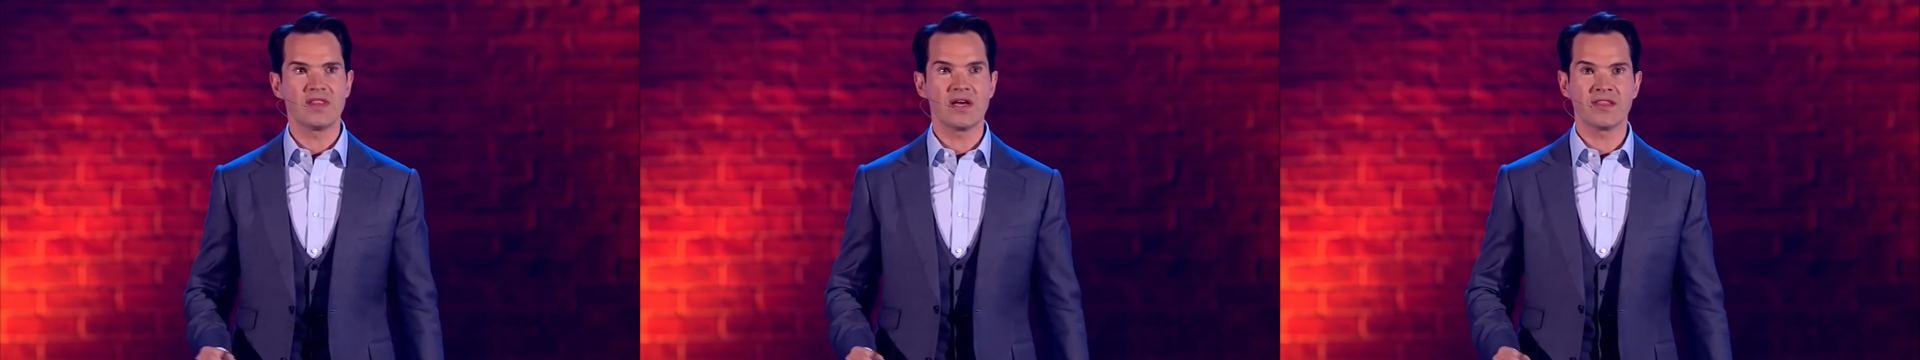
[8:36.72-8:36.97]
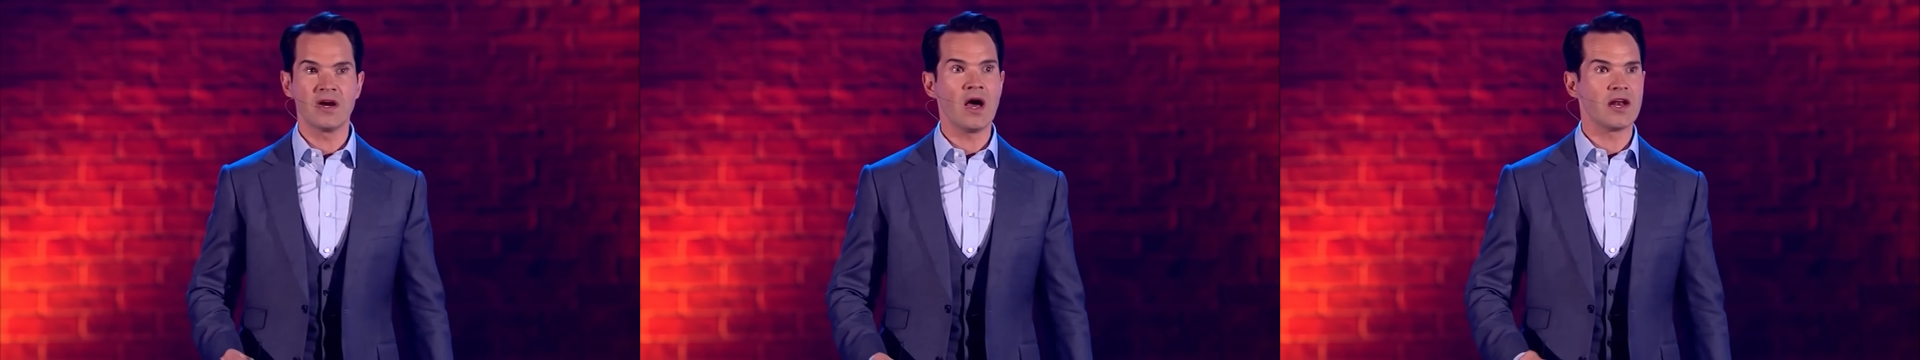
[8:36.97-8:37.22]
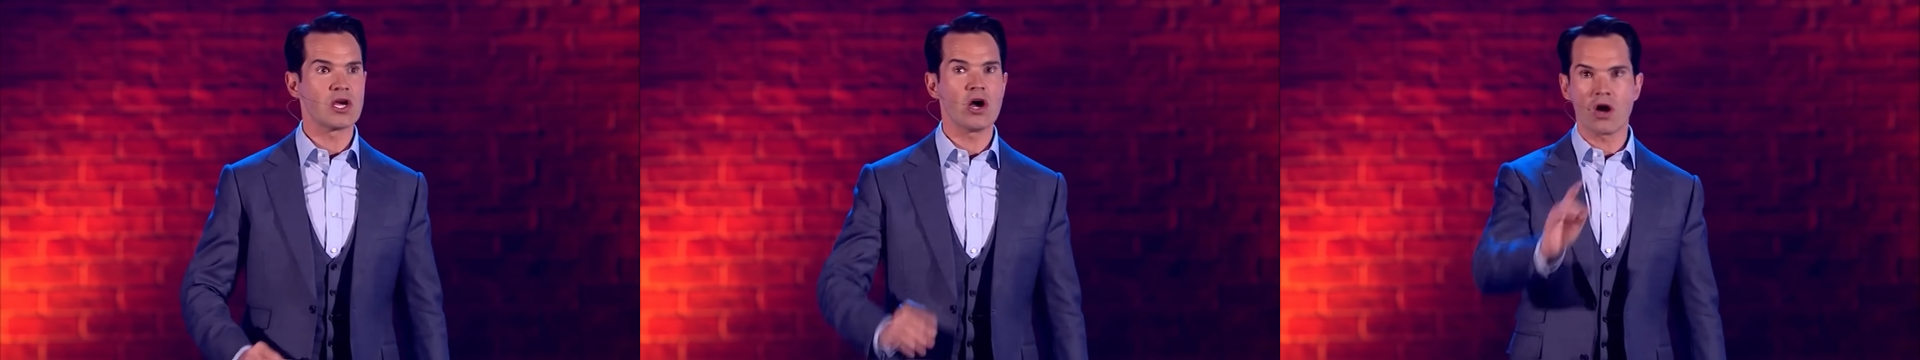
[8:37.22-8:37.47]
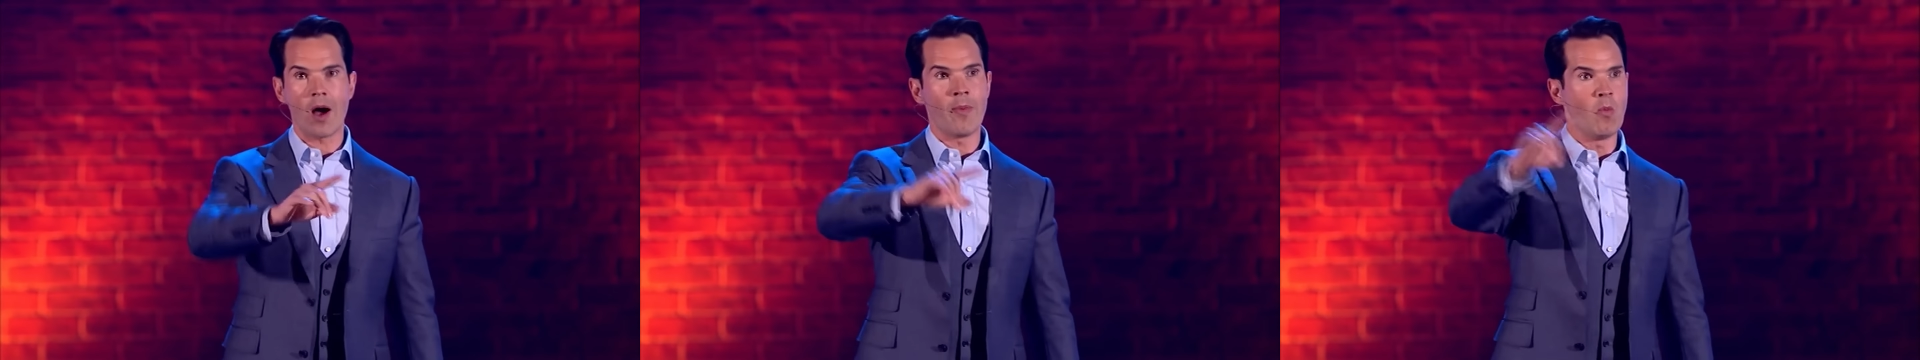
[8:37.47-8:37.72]
it the other night, and a girl
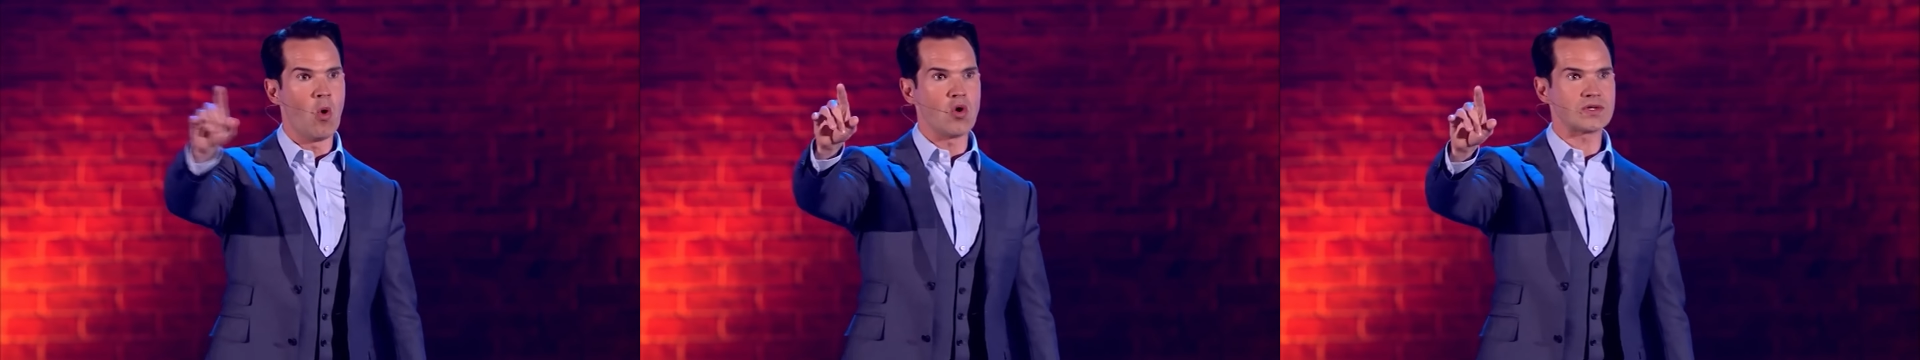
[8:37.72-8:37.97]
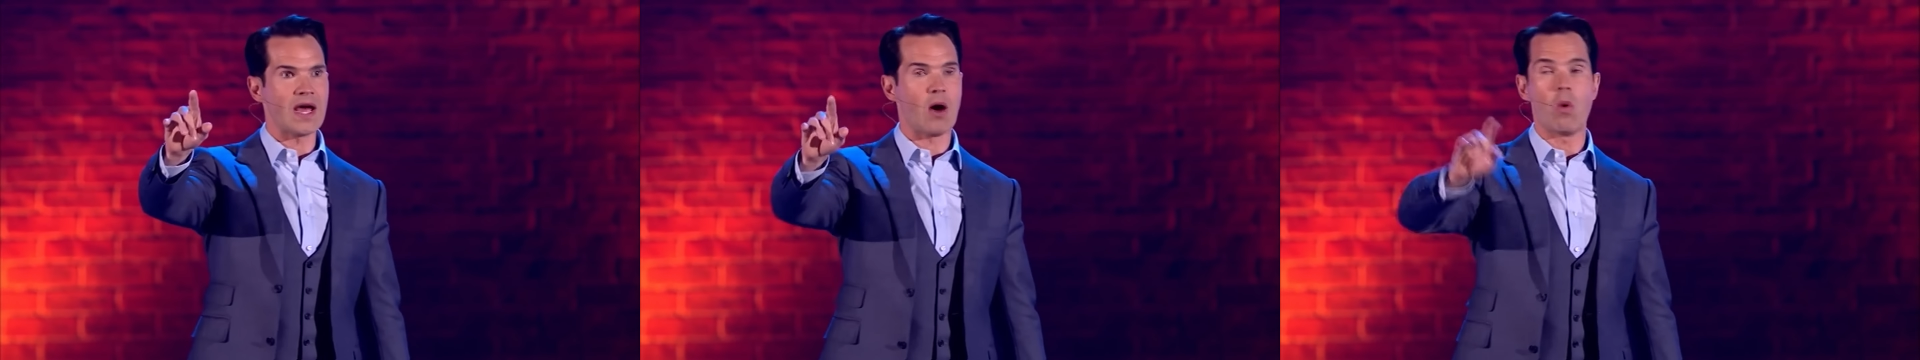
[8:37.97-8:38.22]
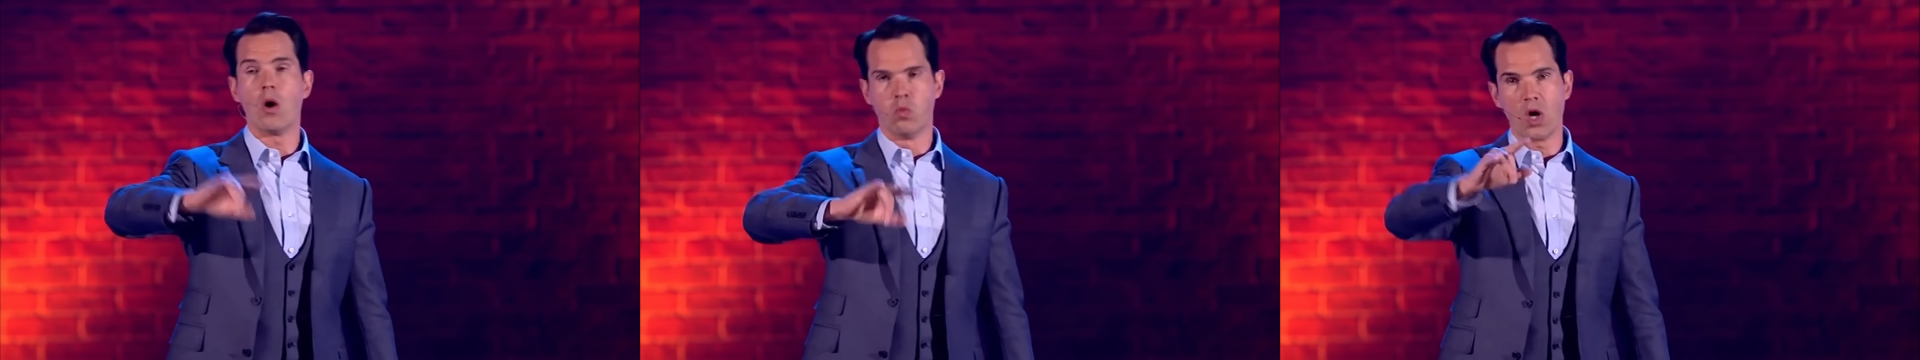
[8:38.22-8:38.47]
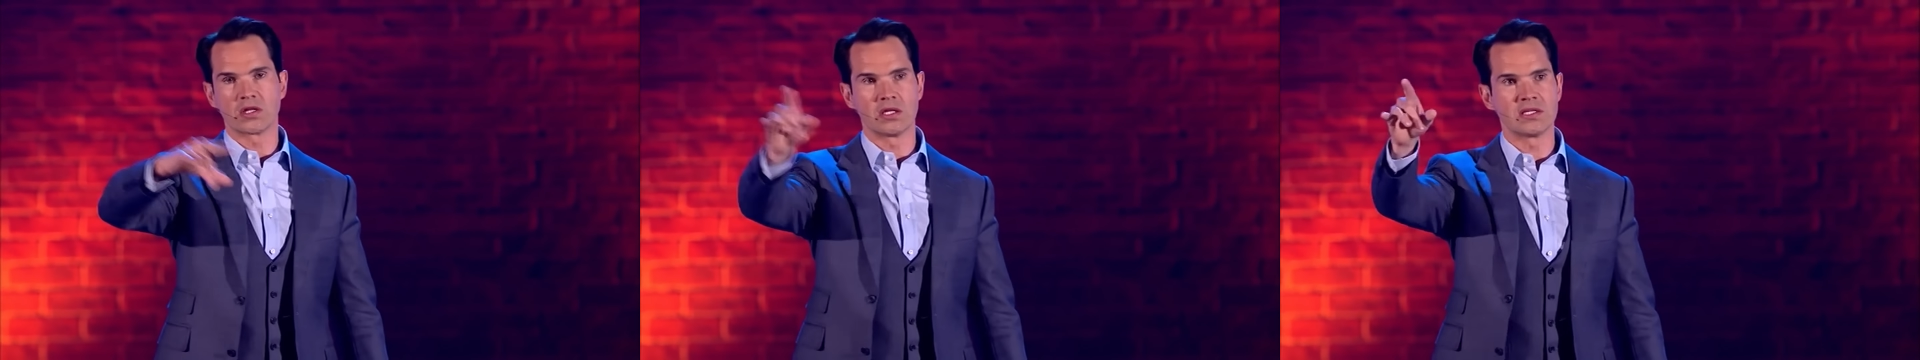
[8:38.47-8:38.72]
got up and walked out. Well,
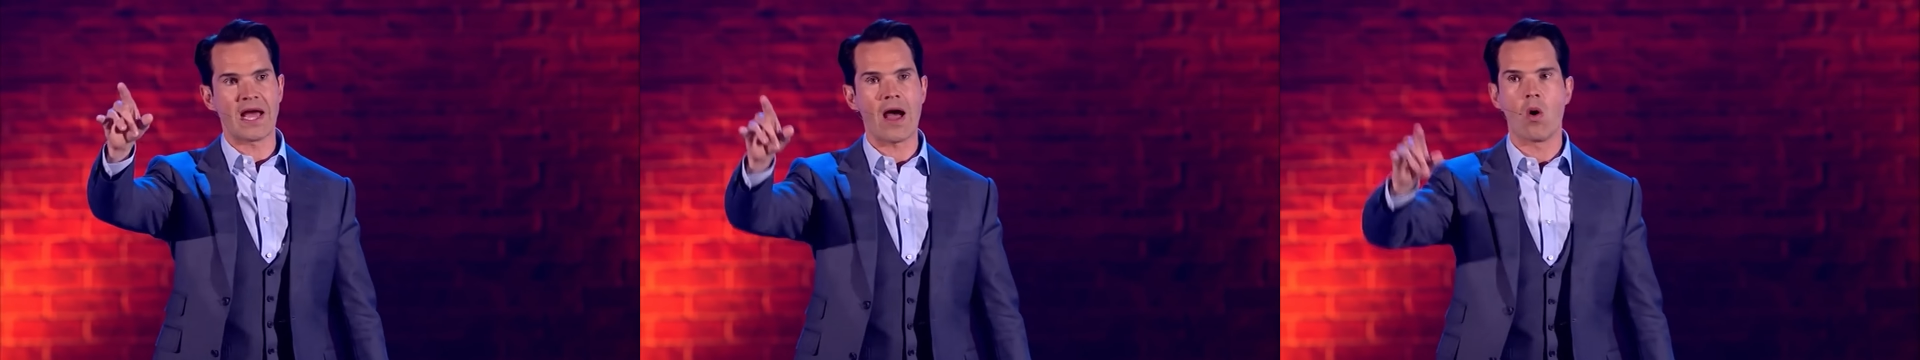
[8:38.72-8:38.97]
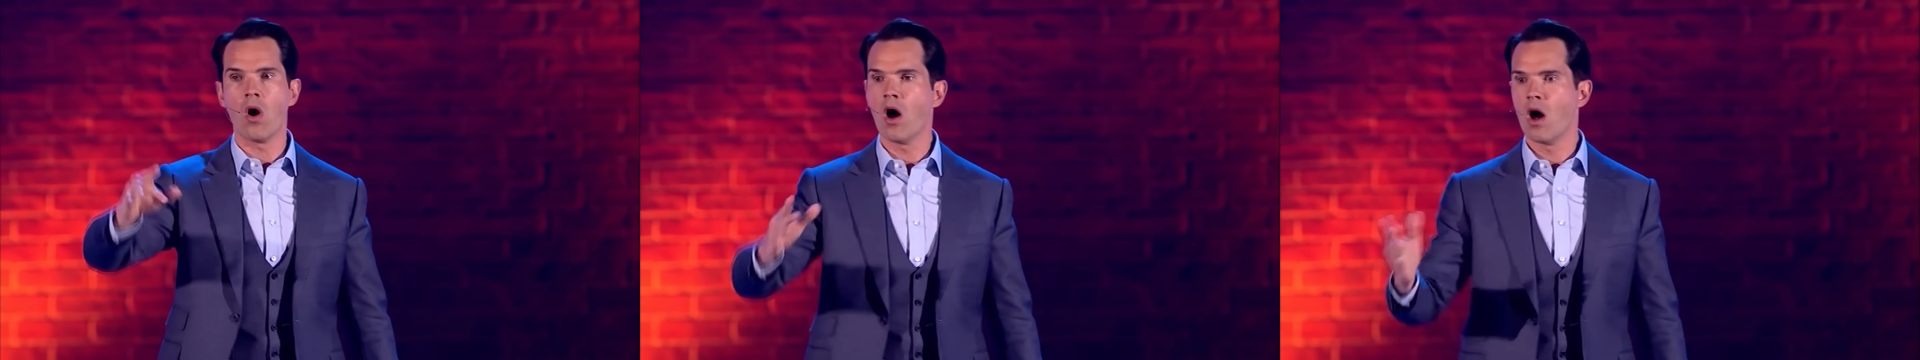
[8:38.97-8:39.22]
waddled out.